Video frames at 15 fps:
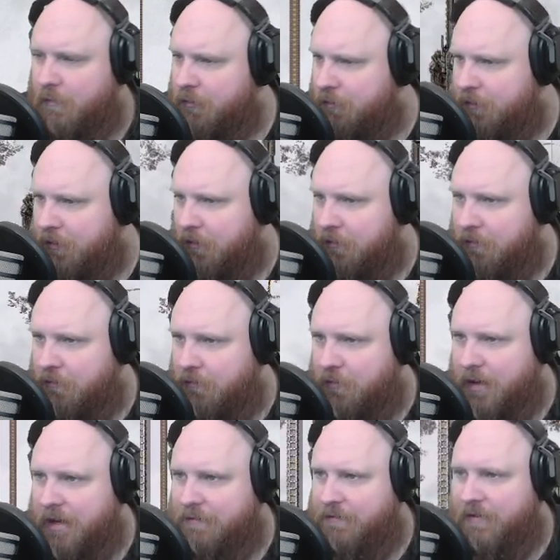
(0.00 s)
to build
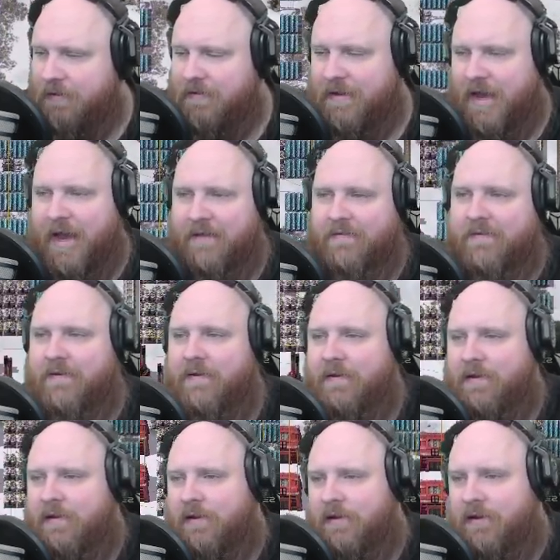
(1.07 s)
with that.
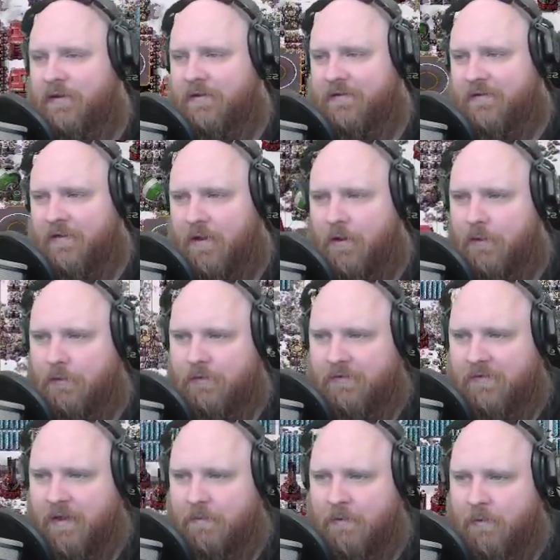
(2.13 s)
So,
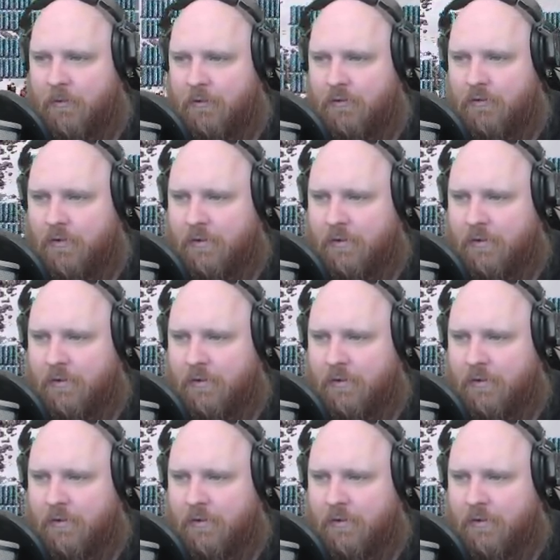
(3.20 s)
step number uno